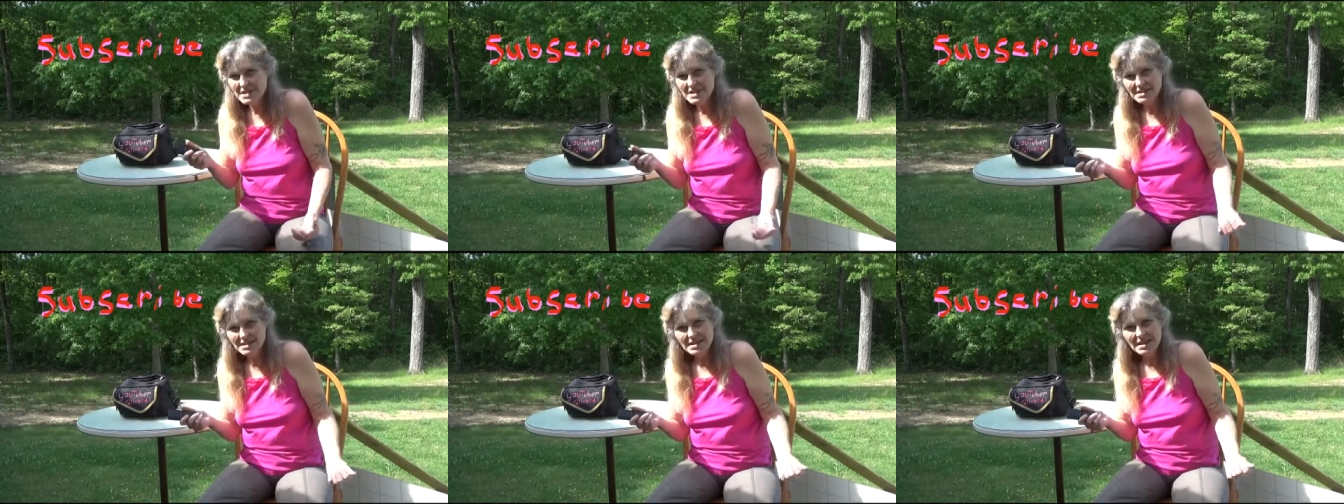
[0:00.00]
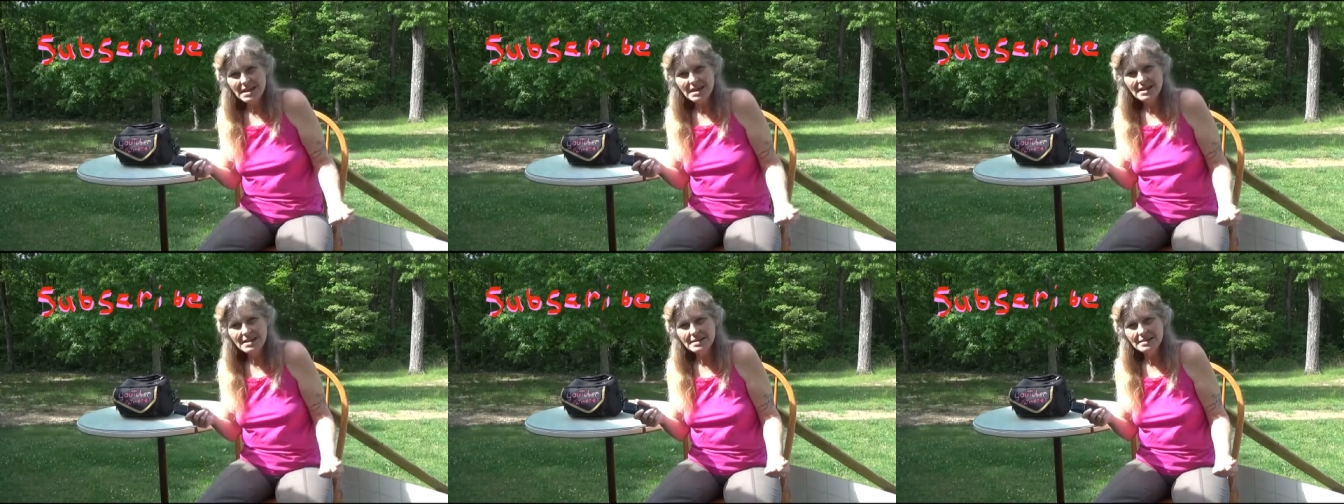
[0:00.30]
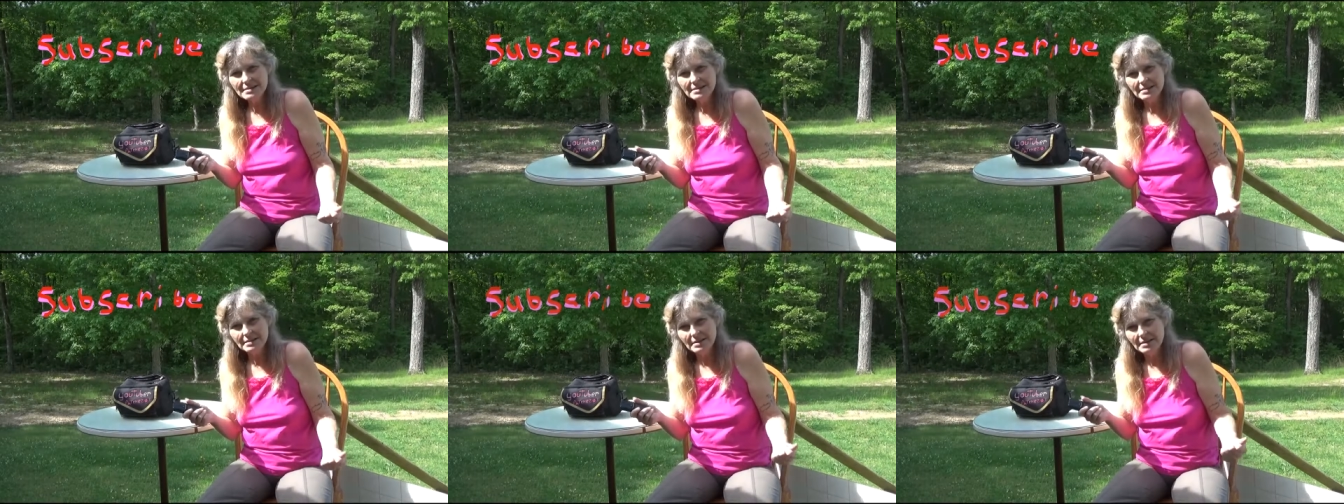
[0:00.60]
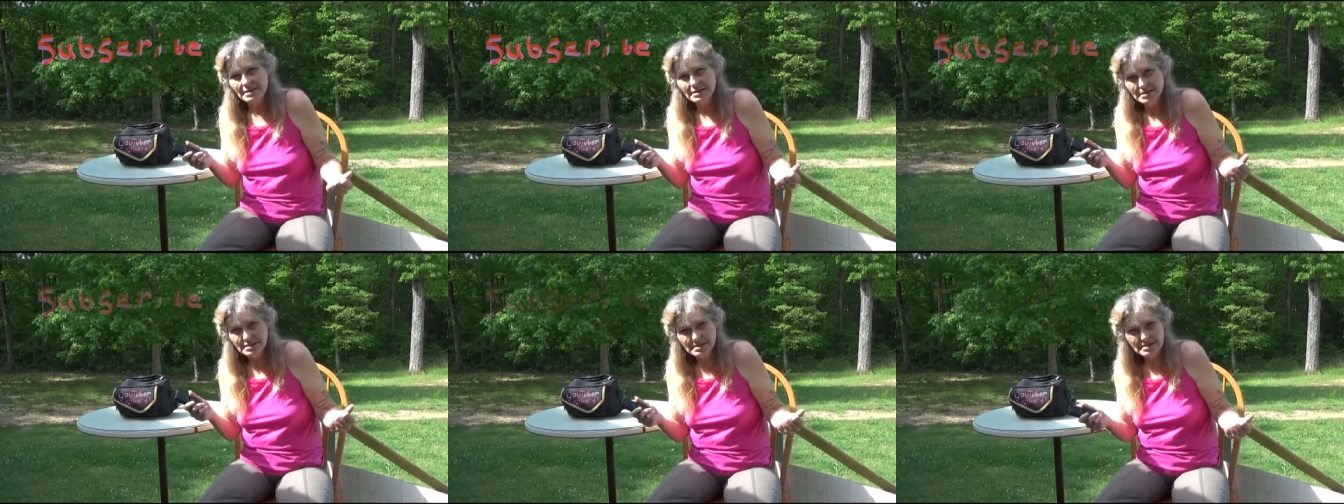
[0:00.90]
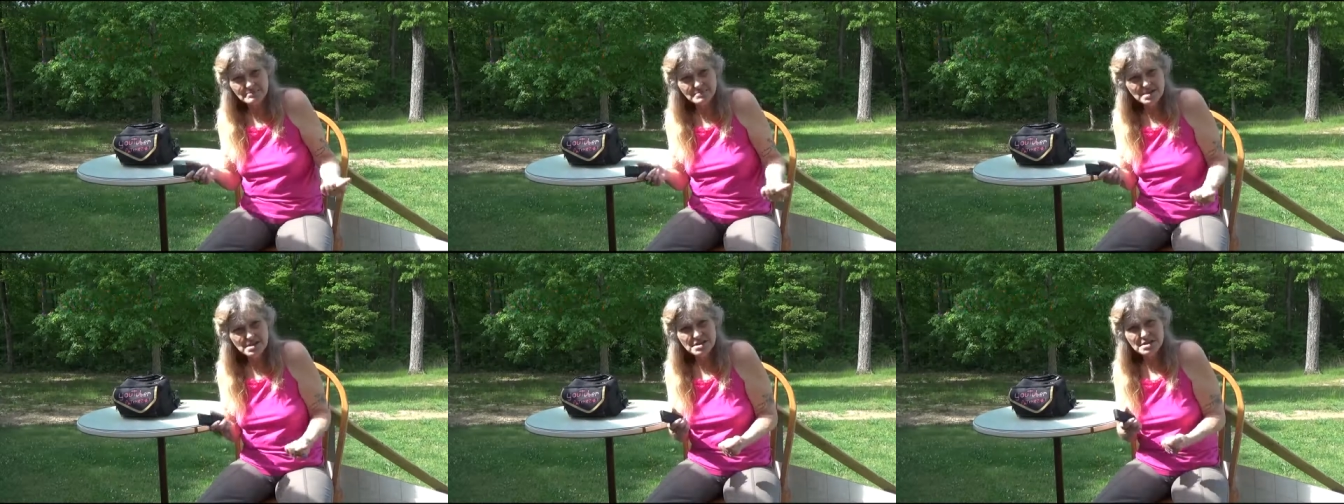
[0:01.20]
a like, give
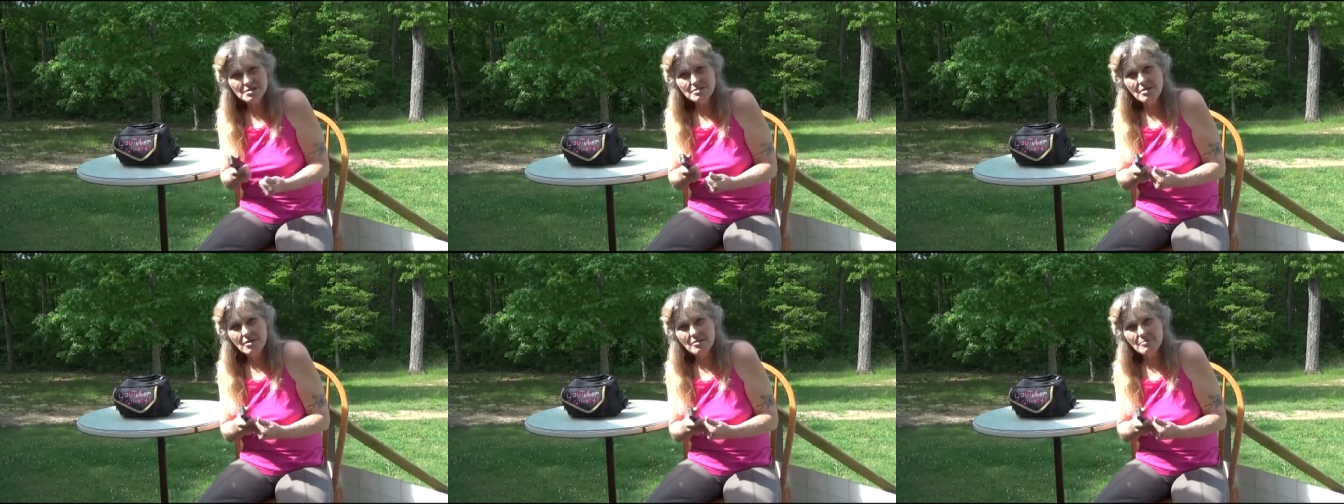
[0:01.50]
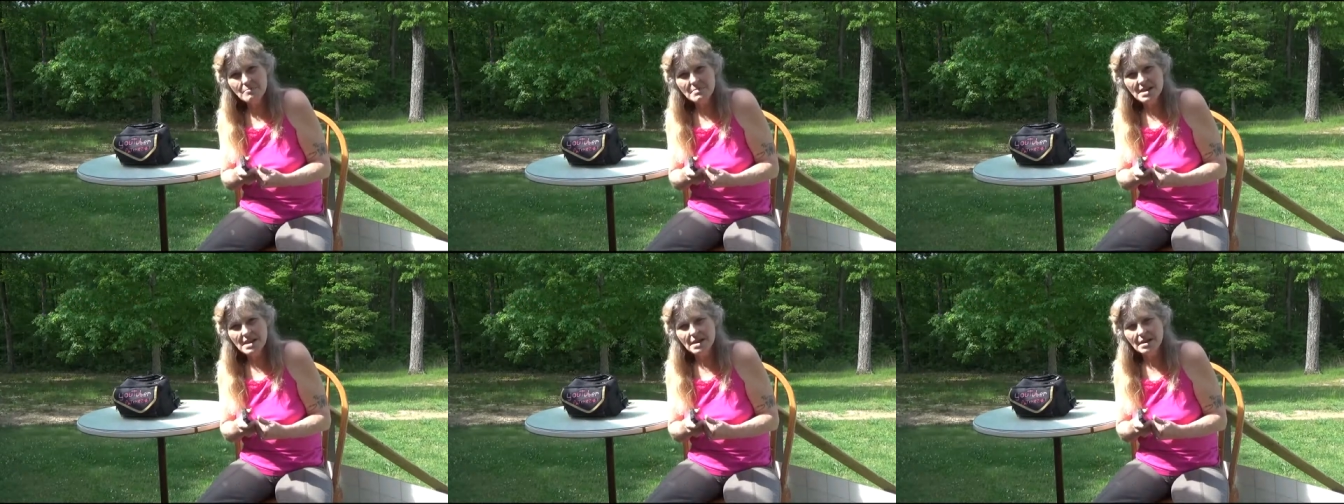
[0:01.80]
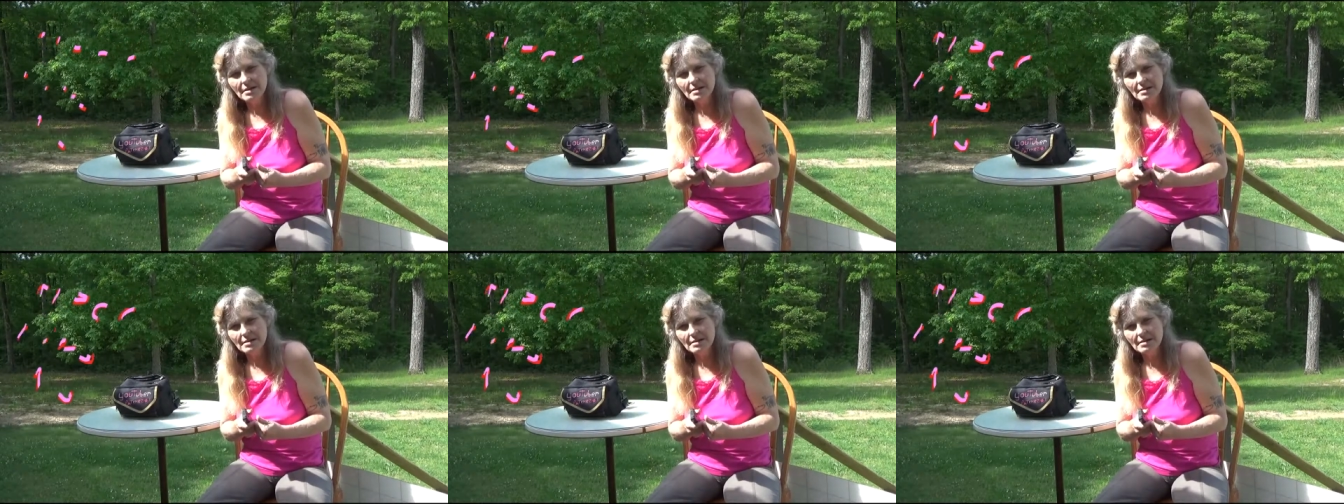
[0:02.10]
me a comment.